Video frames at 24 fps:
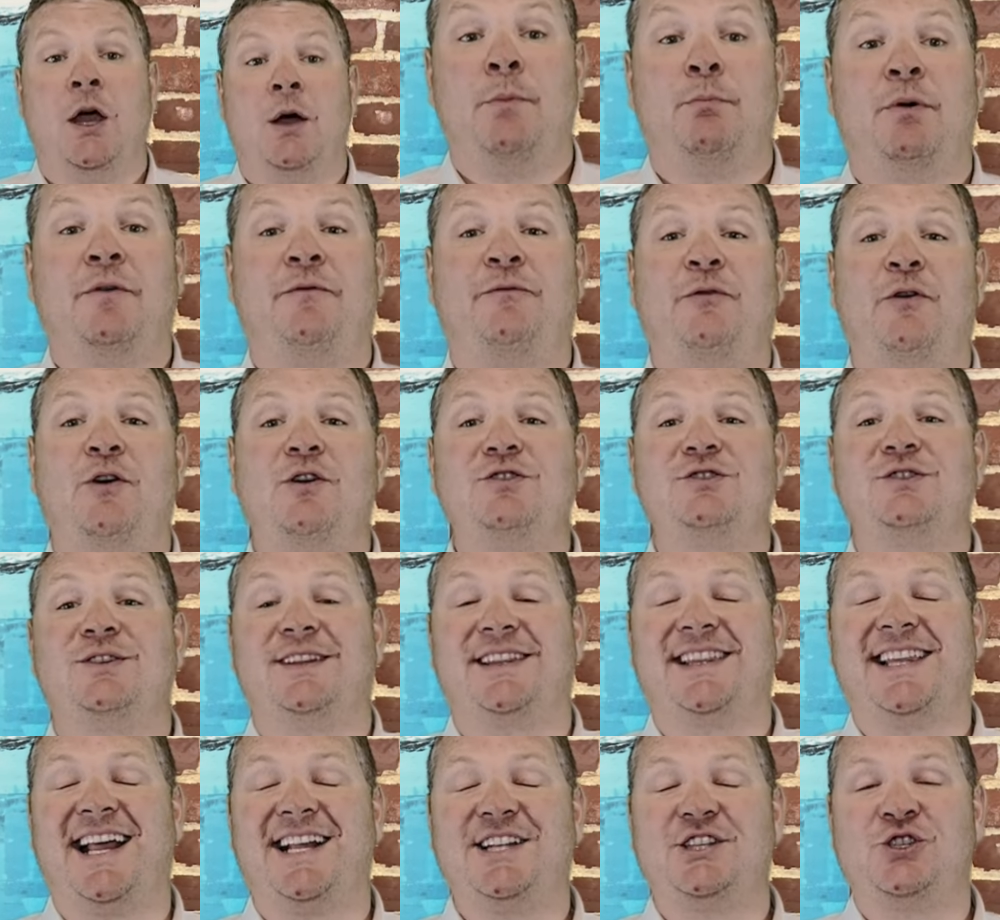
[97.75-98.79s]
But first,
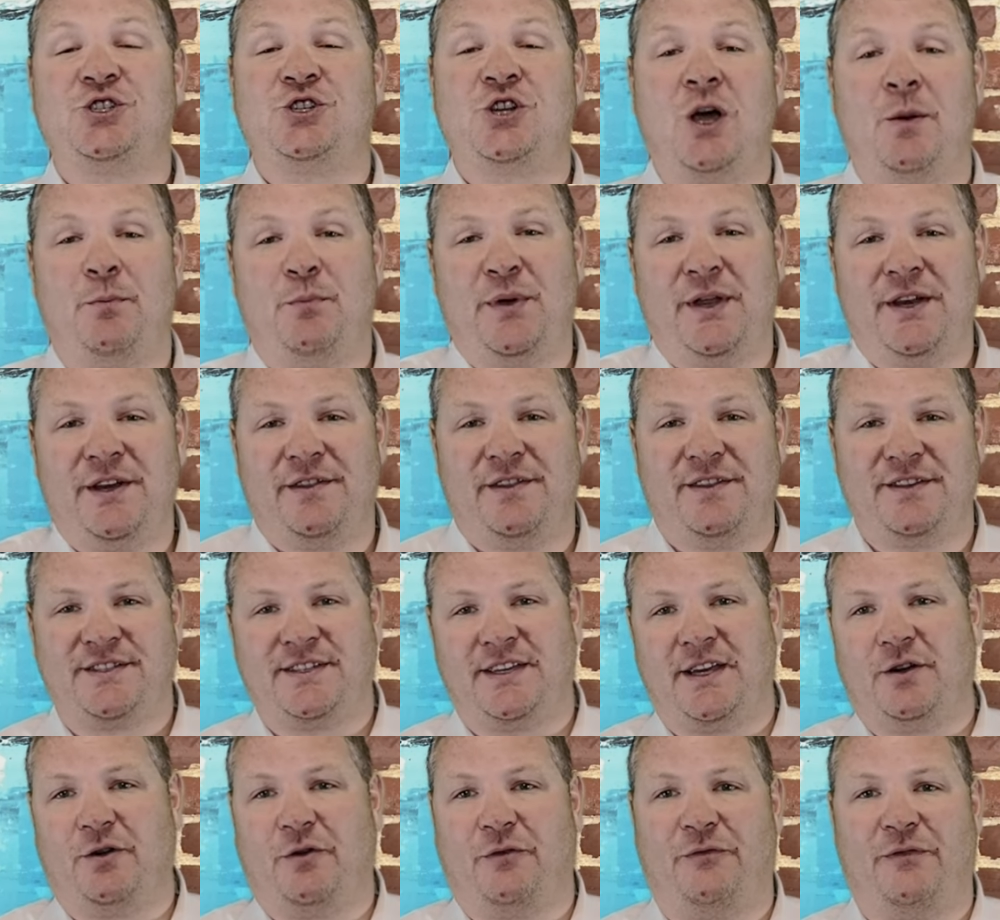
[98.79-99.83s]
let's jump into the
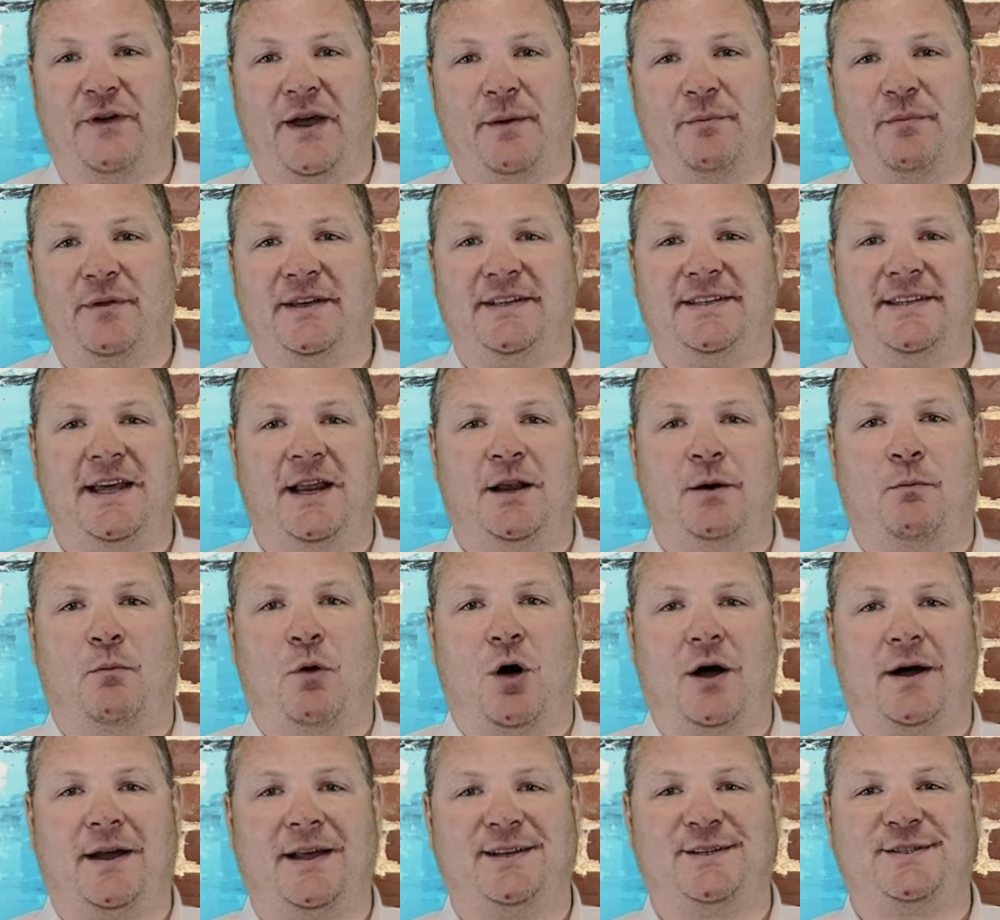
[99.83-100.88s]
single family data
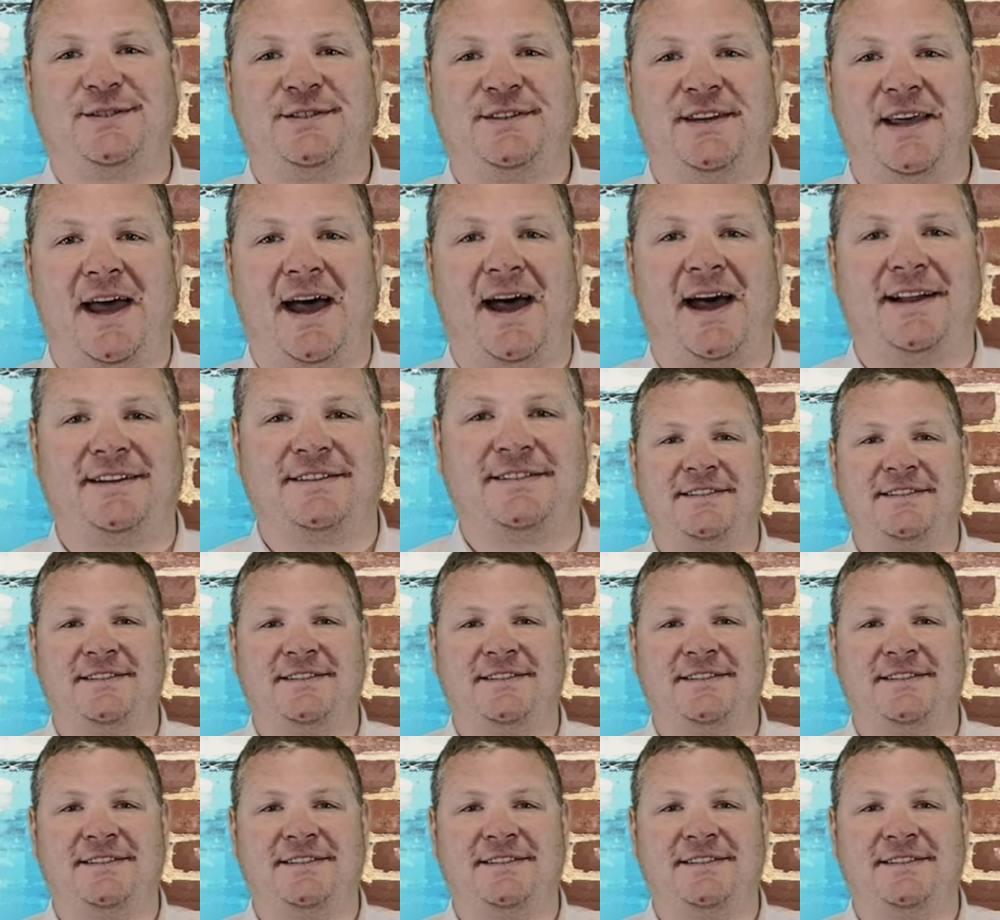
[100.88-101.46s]
market stats.